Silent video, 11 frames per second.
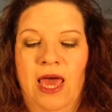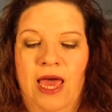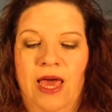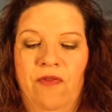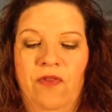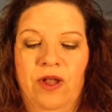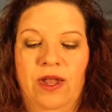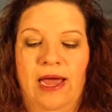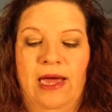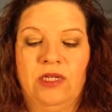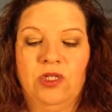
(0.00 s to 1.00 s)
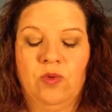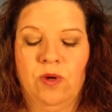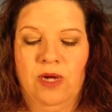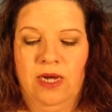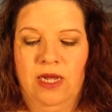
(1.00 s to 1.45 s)
And the last
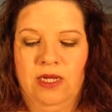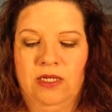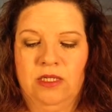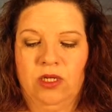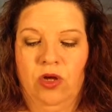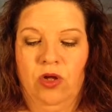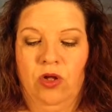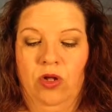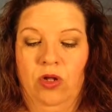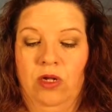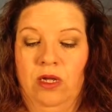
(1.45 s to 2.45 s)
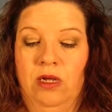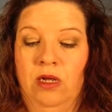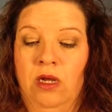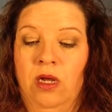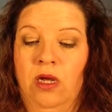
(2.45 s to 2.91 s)
one is called
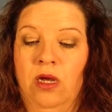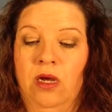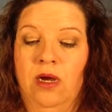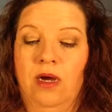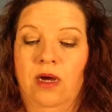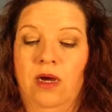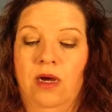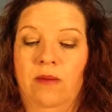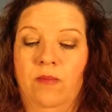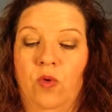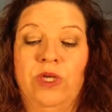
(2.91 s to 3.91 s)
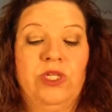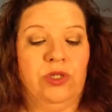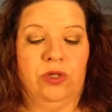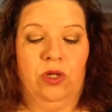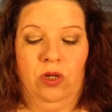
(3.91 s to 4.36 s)
um,
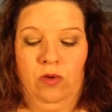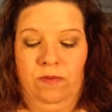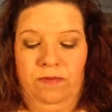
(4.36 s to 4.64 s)
Oyster Glow,